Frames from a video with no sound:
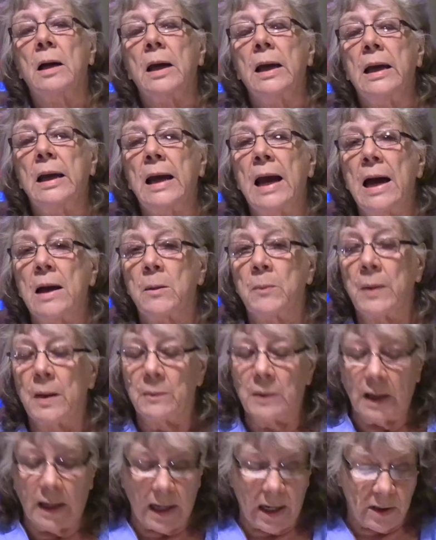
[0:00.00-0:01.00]
He had a
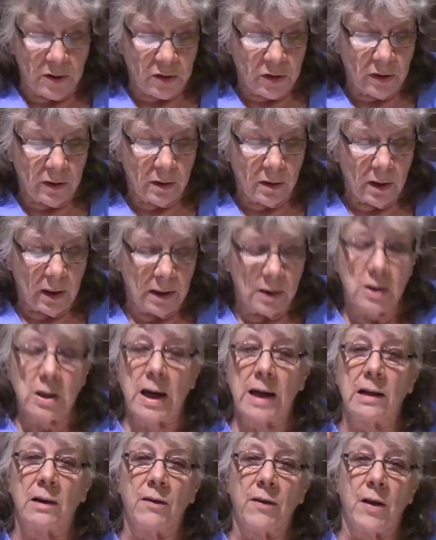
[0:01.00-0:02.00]
publication
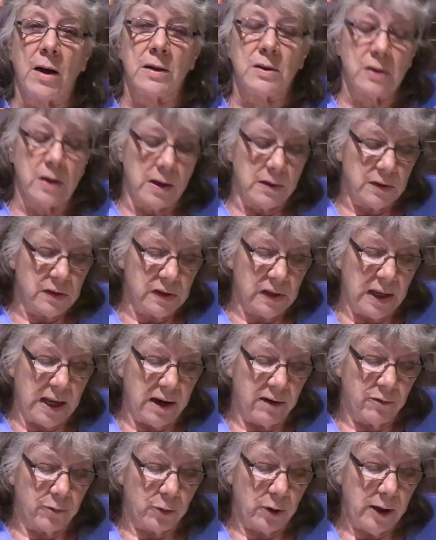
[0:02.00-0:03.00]
entitled Thoughts on
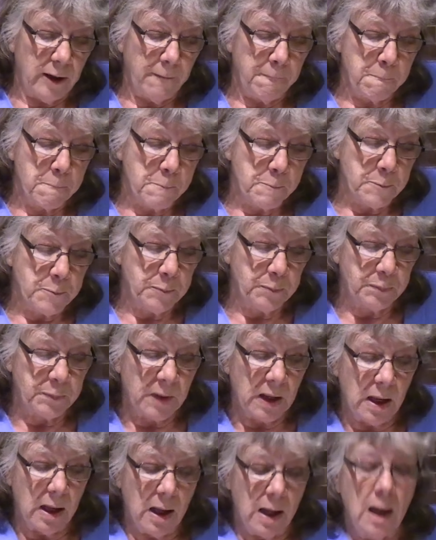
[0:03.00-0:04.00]
Slavery,
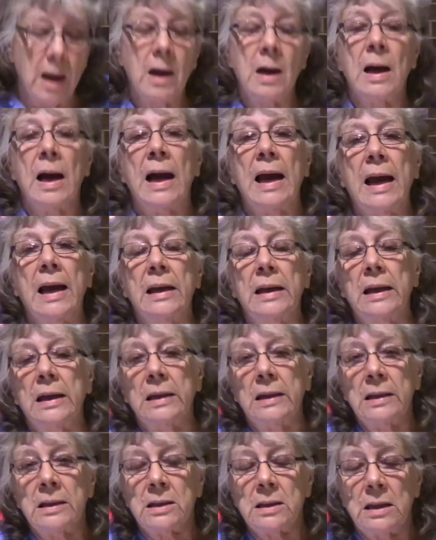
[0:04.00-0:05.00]
and
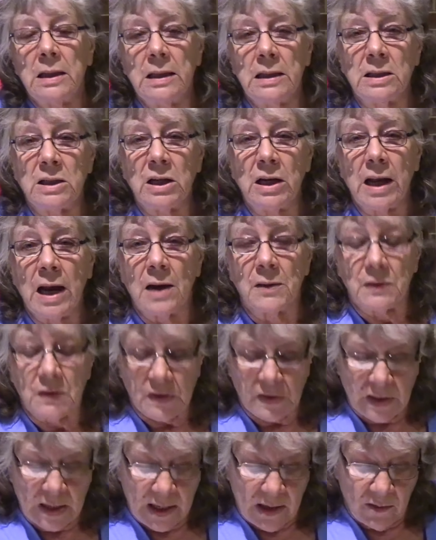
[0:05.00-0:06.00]
in it he
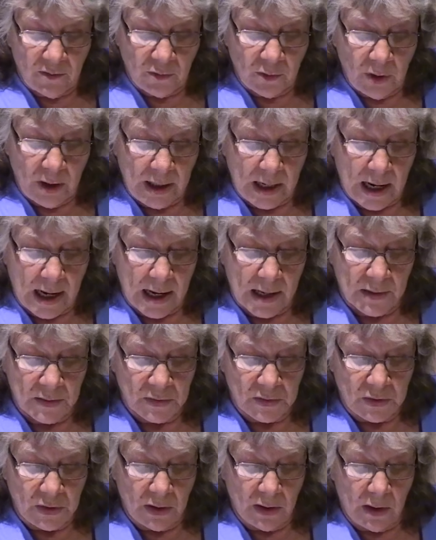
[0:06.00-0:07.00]
denounced slavery
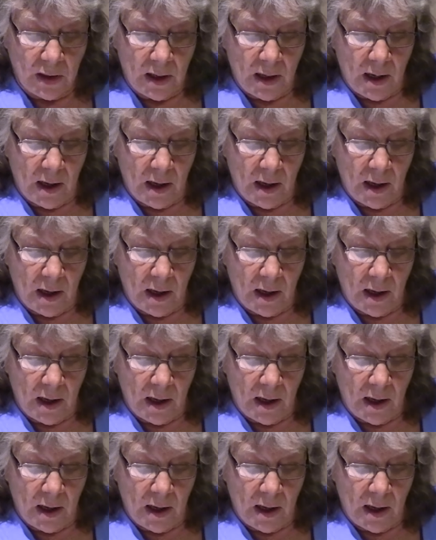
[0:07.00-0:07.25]
as